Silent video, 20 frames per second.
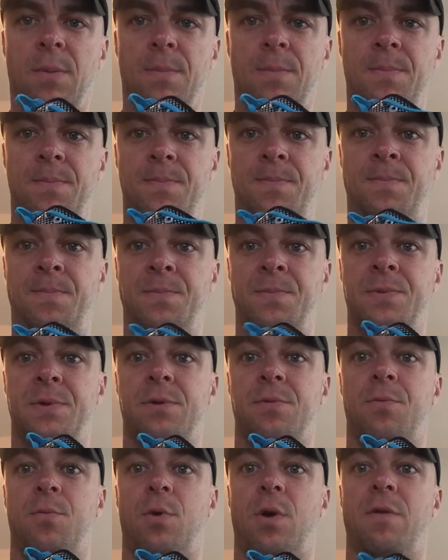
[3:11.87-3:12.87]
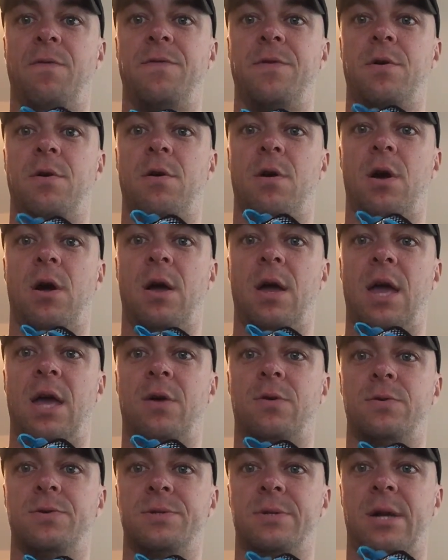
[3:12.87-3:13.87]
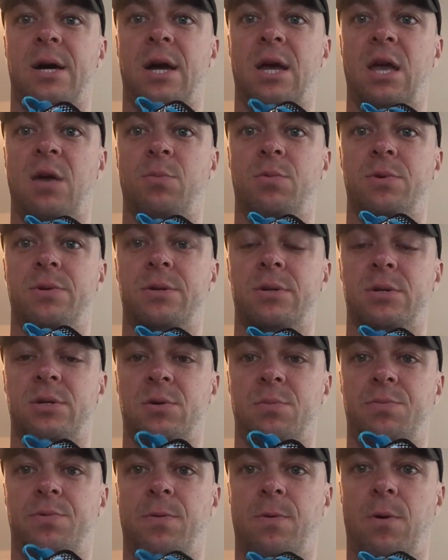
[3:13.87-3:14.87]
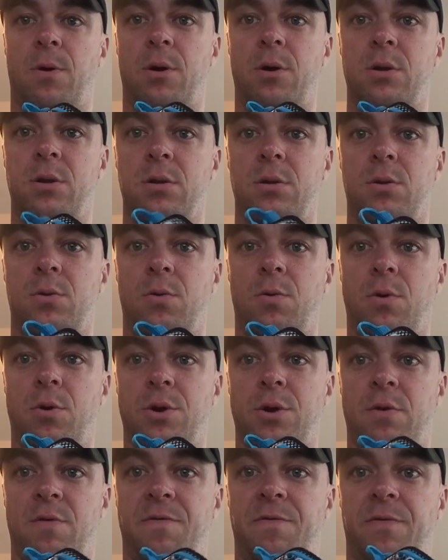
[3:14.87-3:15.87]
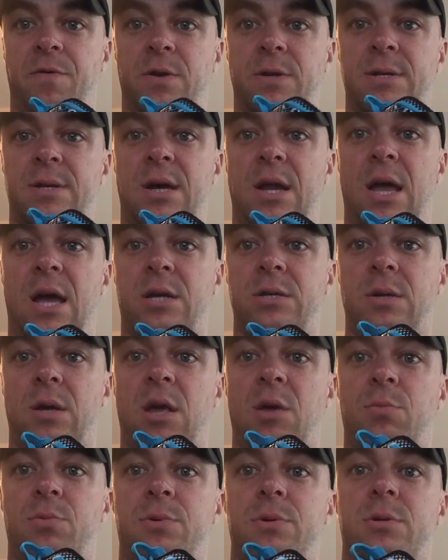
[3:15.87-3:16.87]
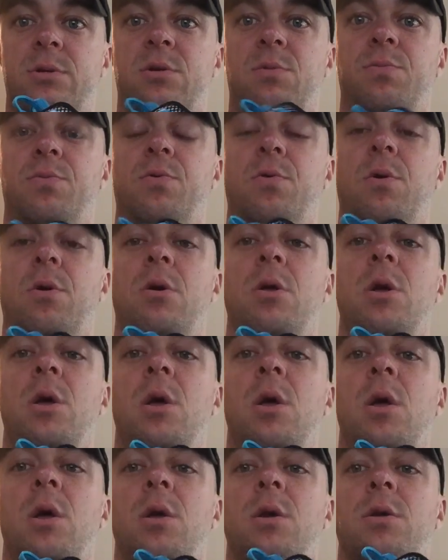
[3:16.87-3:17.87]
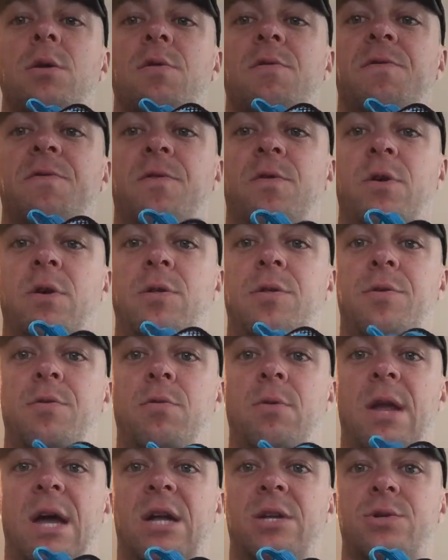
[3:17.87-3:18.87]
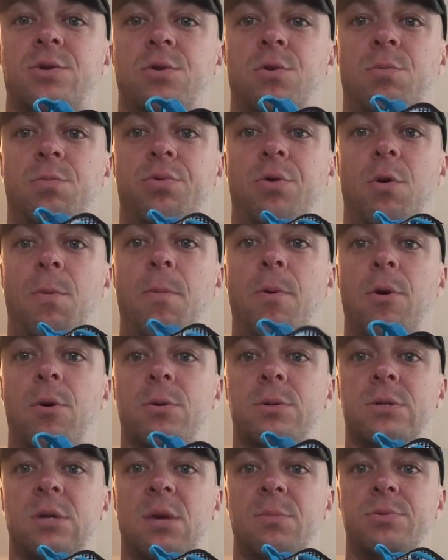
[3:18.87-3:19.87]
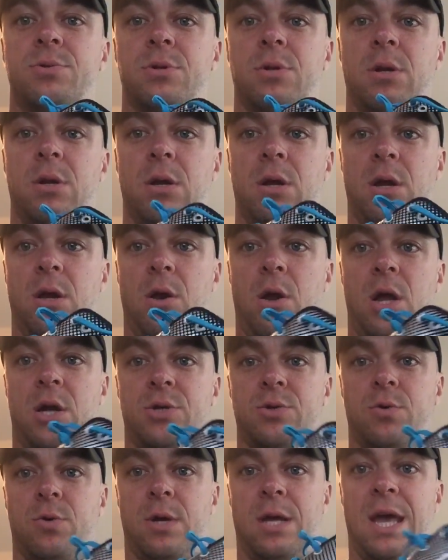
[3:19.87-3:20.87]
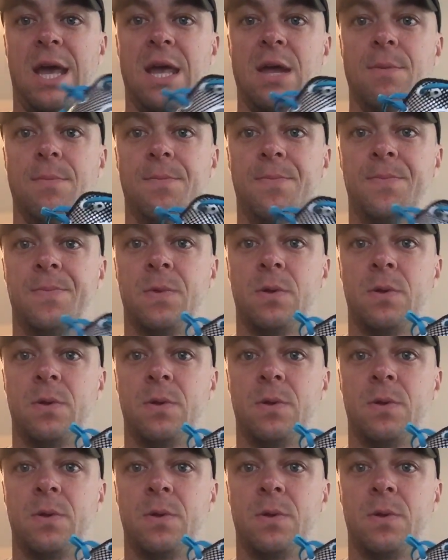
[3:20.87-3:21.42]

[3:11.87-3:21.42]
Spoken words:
if your ankle's not able to support, or your foot's not actually able to support your foot through natural proprioception and natural gait,